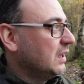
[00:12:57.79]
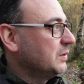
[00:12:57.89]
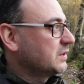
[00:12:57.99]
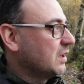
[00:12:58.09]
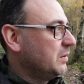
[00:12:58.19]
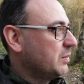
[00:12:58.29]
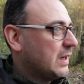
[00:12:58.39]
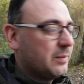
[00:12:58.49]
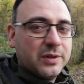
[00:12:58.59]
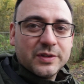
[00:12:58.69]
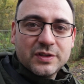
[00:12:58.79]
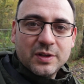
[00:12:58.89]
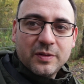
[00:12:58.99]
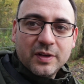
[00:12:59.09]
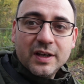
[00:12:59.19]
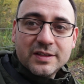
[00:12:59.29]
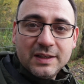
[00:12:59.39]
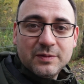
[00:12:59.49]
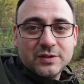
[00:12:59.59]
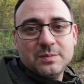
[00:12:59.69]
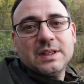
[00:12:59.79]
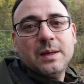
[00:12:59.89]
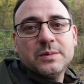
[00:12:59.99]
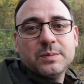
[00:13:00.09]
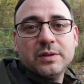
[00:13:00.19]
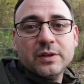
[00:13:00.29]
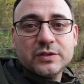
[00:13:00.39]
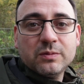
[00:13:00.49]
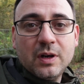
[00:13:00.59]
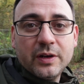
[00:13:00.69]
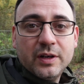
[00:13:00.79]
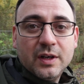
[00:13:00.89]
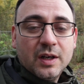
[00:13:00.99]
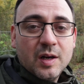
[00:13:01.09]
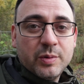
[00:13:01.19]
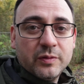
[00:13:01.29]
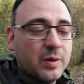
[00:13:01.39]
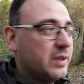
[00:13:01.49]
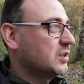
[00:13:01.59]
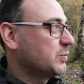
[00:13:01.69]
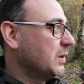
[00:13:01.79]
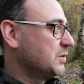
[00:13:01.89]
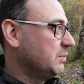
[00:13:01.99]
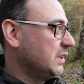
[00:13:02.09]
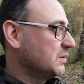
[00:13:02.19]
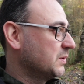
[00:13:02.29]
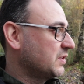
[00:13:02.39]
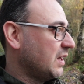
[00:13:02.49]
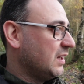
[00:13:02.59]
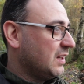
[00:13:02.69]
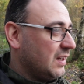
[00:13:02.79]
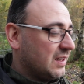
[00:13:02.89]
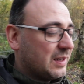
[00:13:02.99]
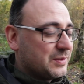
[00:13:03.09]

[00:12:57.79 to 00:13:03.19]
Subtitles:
I was going about +2/3, even sometimes +1 above what the exposure meter was saying. That